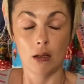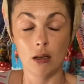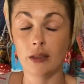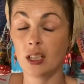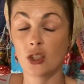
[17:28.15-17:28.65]

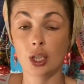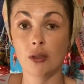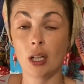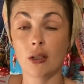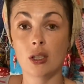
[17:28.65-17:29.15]
that show
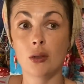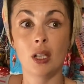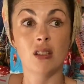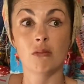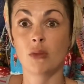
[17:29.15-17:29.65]
you how to do
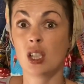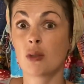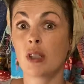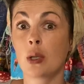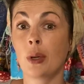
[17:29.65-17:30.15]
it, which is
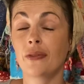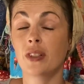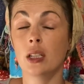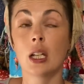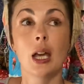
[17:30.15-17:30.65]
really quite
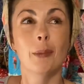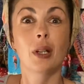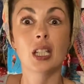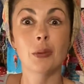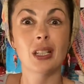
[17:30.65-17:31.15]
fun,
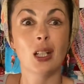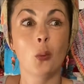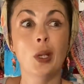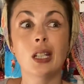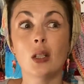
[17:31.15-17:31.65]
because it was like a
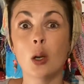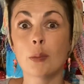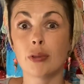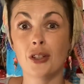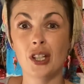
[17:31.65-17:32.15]
week-long
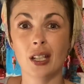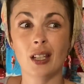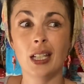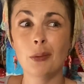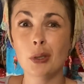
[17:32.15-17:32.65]
project
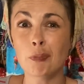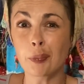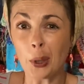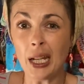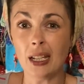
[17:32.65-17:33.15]
and it was
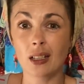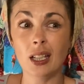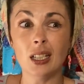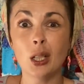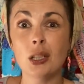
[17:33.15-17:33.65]
brilliant.
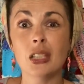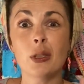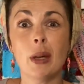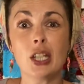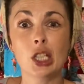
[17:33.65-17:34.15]
Like, loads of you
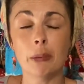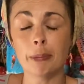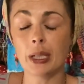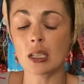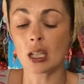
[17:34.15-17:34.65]
made
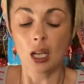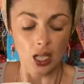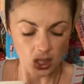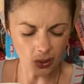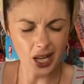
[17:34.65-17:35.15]
jumpers.
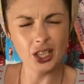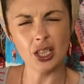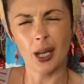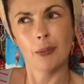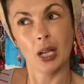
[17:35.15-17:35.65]
So I'm
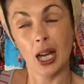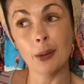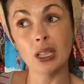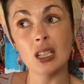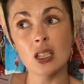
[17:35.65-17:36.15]

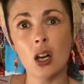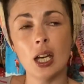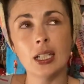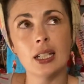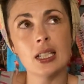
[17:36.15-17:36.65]
going to start a
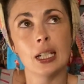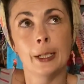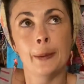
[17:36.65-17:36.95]
nice